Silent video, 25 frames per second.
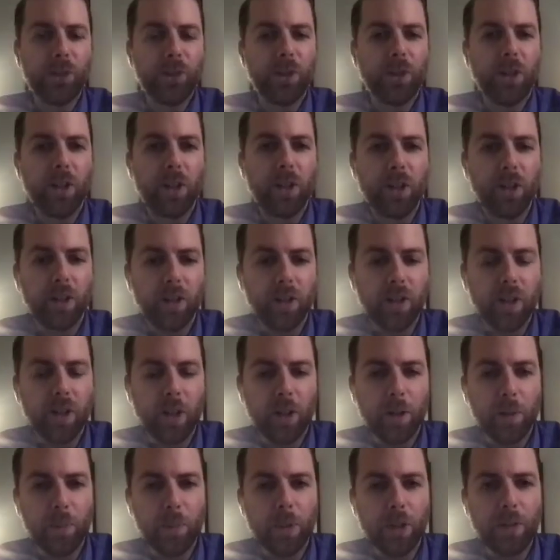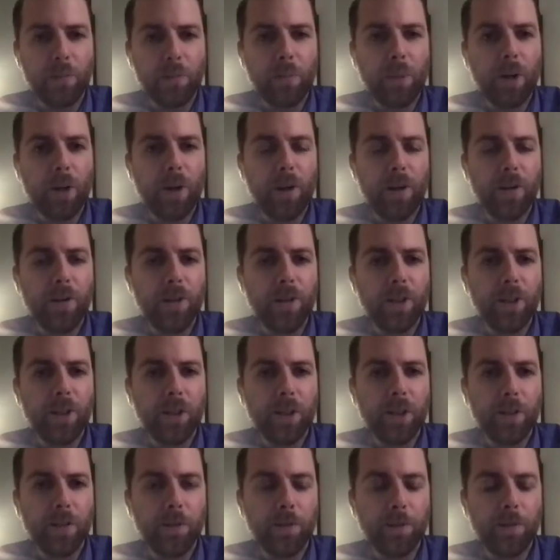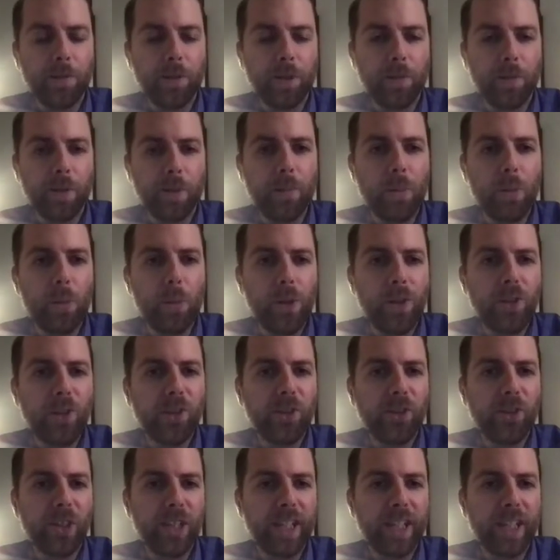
are a big part of the points in